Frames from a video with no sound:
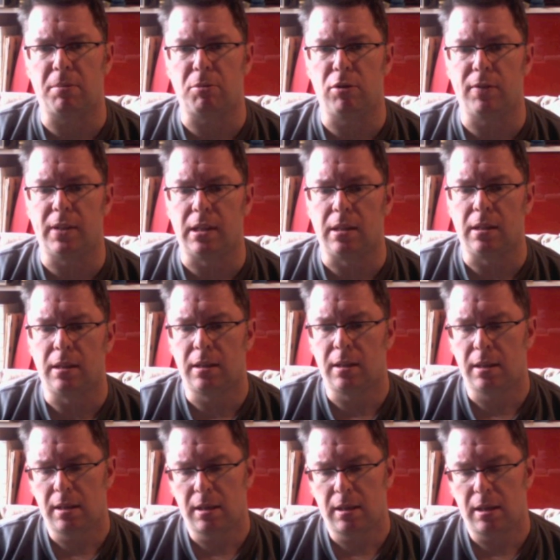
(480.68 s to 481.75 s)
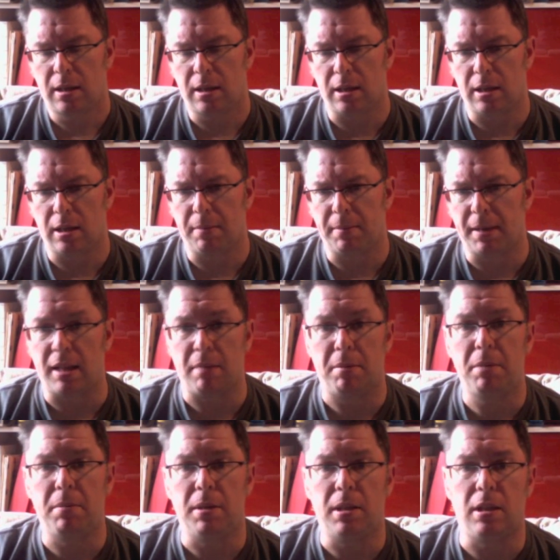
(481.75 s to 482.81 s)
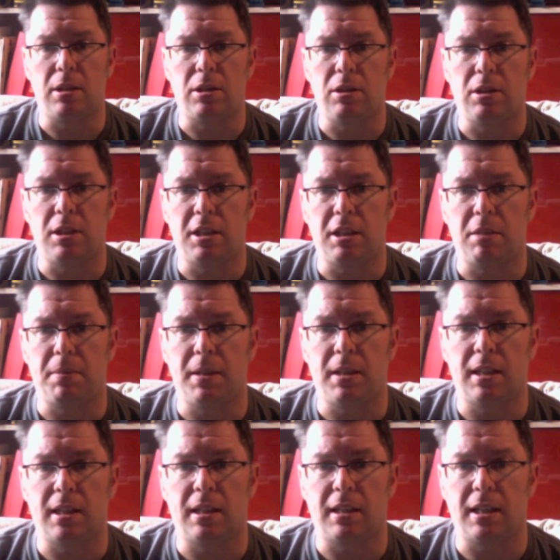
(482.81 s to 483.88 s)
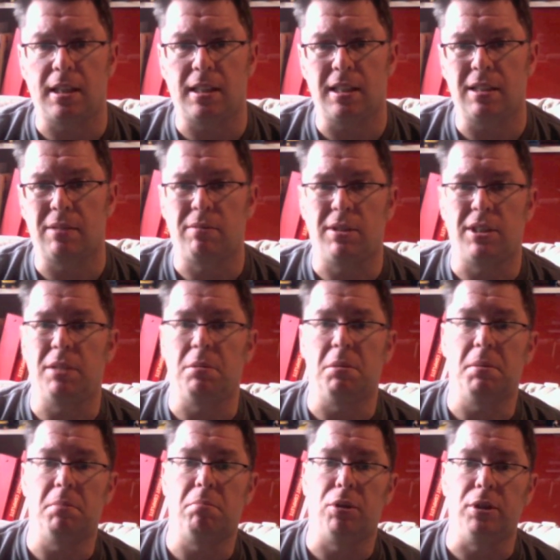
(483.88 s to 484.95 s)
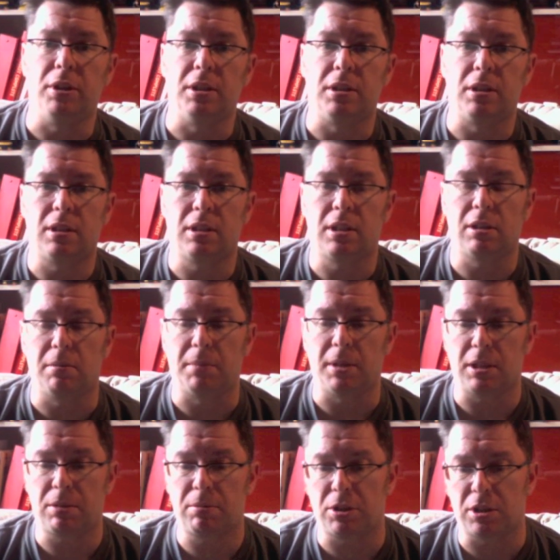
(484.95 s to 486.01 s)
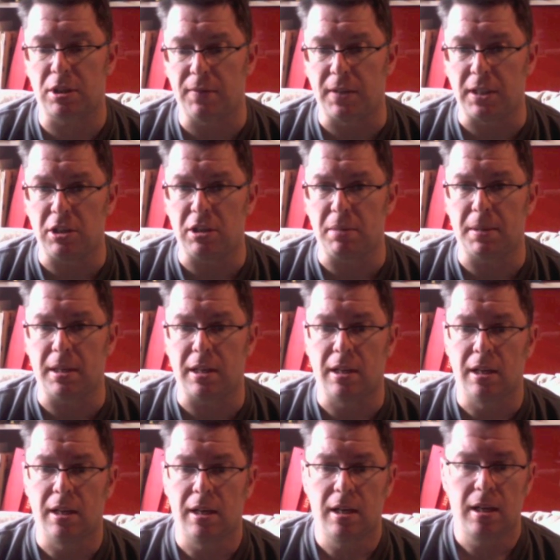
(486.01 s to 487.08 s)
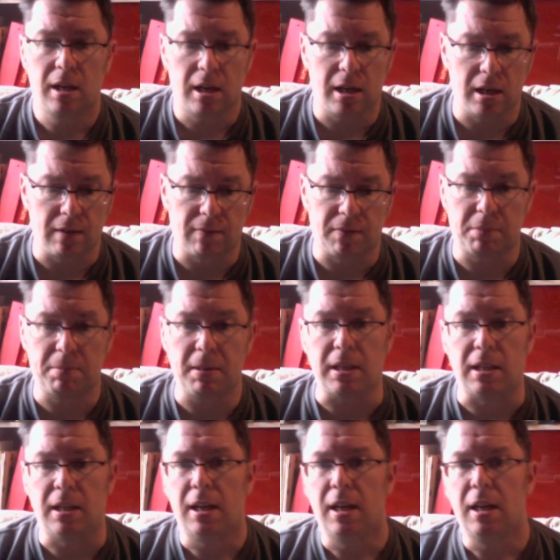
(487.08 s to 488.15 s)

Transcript: driven. At the moment it's using TSP to send the data, which seems a bit pointless, so I might switch over to UDP for speed.